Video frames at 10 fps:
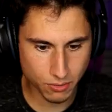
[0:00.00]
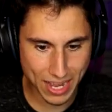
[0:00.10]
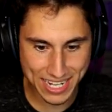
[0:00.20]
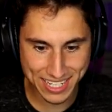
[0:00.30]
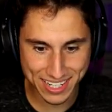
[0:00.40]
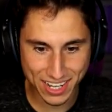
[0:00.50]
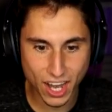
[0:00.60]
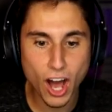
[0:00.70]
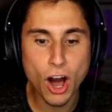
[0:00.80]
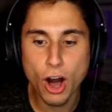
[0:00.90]
in that hole?
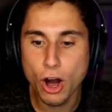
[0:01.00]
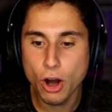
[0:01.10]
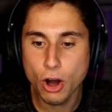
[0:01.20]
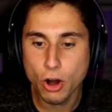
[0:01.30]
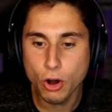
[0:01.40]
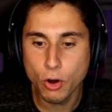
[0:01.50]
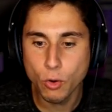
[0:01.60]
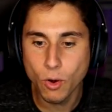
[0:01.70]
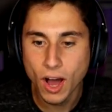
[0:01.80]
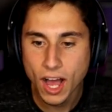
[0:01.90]
Oh.
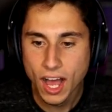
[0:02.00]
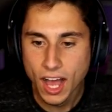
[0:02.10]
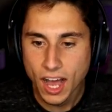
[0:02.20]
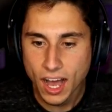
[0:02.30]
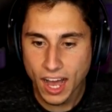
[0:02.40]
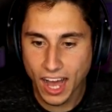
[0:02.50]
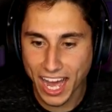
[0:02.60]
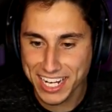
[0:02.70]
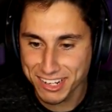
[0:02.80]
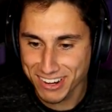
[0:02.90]
Yeah.
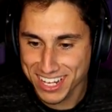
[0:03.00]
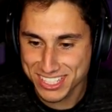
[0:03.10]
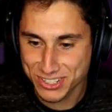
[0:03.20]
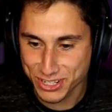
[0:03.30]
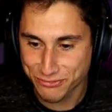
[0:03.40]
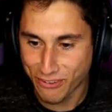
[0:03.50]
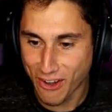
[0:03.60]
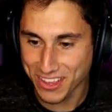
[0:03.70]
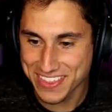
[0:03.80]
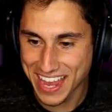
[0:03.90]
I didn't realize you could
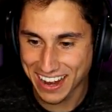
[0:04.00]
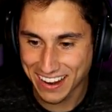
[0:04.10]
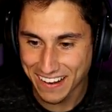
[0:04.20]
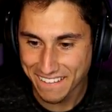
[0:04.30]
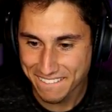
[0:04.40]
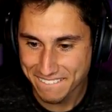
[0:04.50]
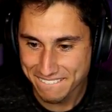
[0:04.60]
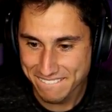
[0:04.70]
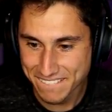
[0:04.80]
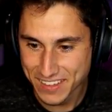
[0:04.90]
fall in there. No!
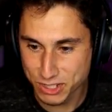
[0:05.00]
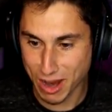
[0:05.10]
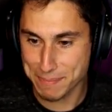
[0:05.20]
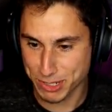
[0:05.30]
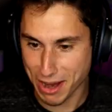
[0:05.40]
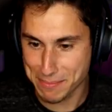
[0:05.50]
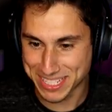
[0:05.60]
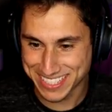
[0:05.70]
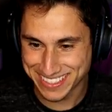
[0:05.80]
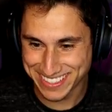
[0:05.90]
Oh, oh, grab it! Grab
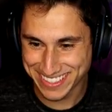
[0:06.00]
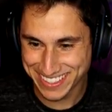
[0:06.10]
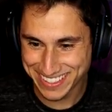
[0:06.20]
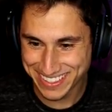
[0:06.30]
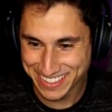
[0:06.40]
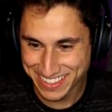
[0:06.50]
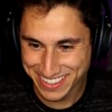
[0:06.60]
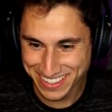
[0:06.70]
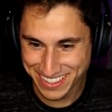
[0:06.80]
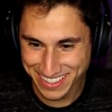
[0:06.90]
it! It's right there!
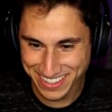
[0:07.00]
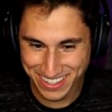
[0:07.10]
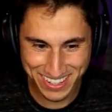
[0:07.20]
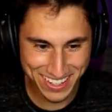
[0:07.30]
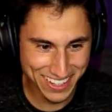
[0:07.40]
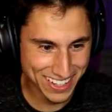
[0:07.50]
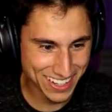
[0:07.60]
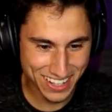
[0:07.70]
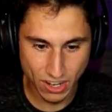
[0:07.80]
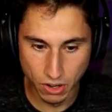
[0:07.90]

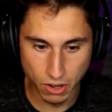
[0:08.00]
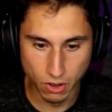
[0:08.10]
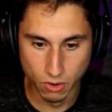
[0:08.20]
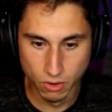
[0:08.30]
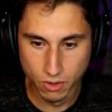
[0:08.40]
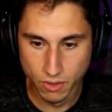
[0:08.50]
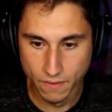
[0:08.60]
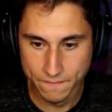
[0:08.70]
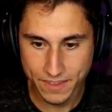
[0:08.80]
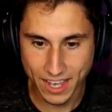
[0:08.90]
Oh!
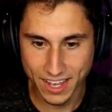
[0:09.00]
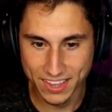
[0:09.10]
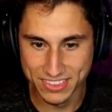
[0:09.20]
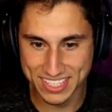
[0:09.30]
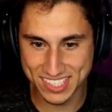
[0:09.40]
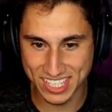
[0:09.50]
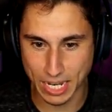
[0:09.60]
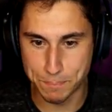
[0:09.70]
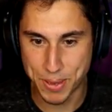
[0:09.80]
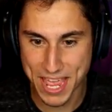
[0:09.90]
Oh my goodness! Like, this is like
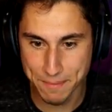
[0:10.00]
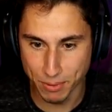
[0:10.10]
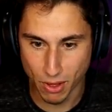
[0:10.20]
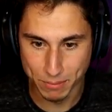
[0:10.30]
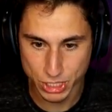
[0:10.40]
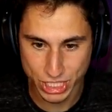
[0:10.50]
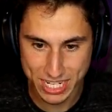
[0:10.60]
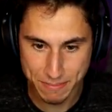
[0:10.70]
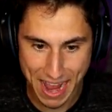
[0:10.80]
a pinball machine,